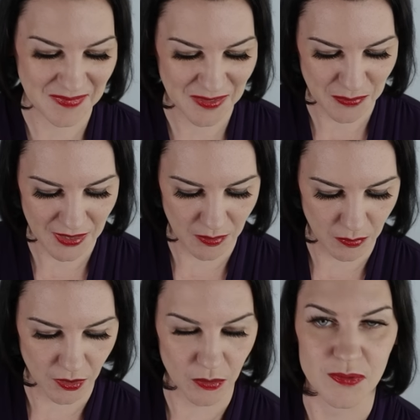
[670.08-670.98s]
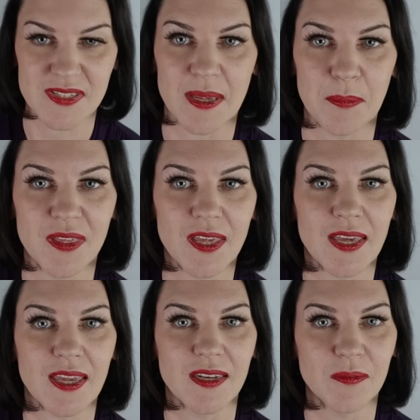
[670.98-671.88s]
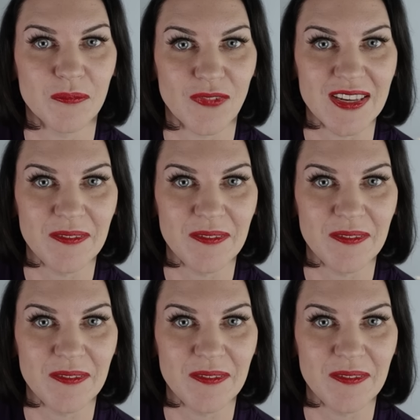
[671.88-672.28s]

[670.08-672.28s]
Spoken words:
Here we go. Same thing again. Ready?